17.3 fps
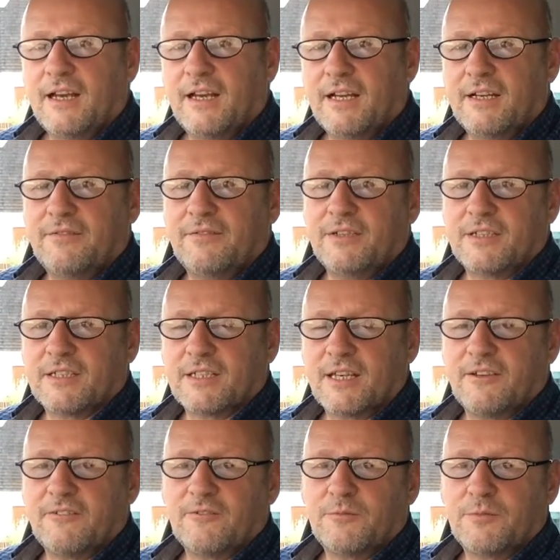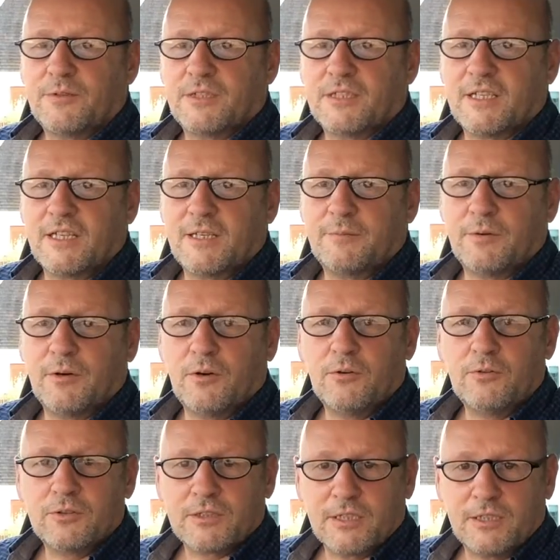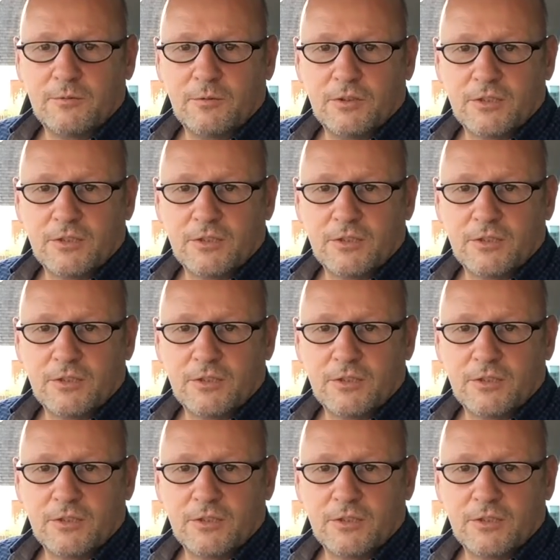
and if it's safe, proceed, but also